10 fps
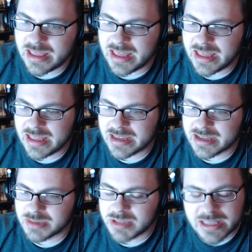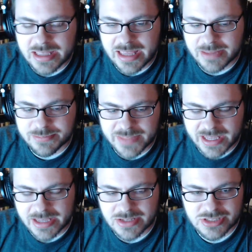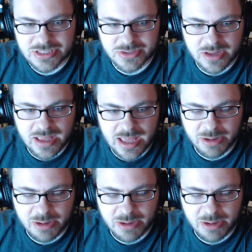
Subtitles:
a playing game like I usually do,